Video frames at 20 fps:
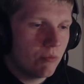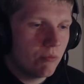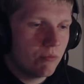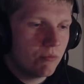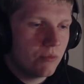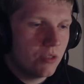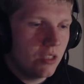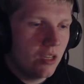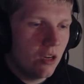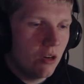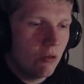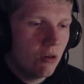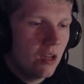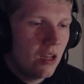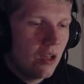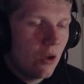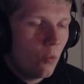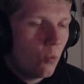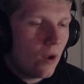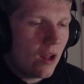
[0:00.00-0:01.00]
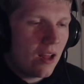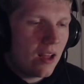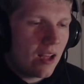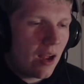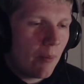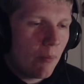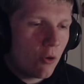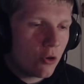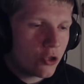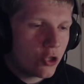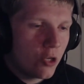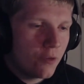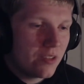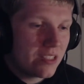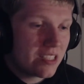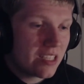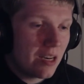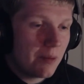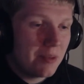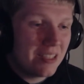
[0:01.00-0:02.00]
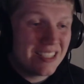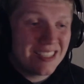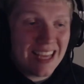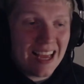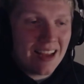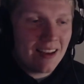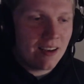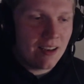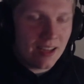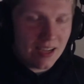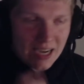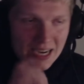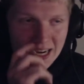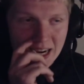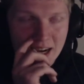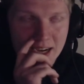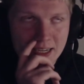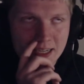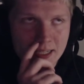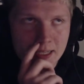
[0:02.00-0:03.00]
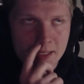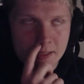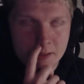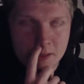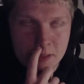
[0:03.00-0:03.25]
You know, I'm not sure if it's going to be set, like, it